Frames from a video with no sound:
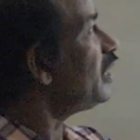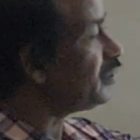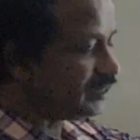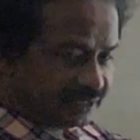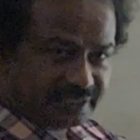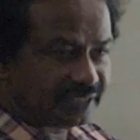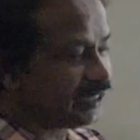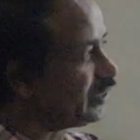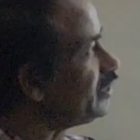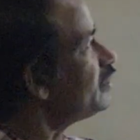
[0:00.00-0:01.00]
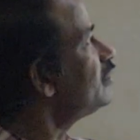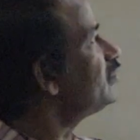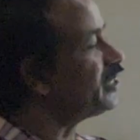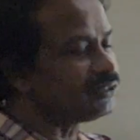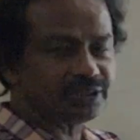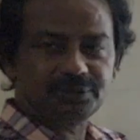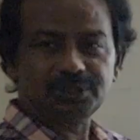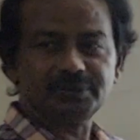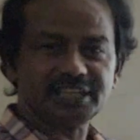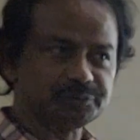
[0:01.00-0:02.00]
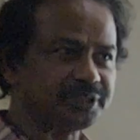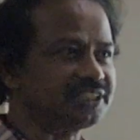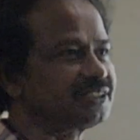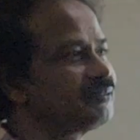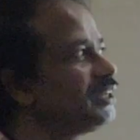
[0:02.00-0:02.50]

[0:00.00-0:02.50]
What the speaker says: and integrate it, that will give you your expectation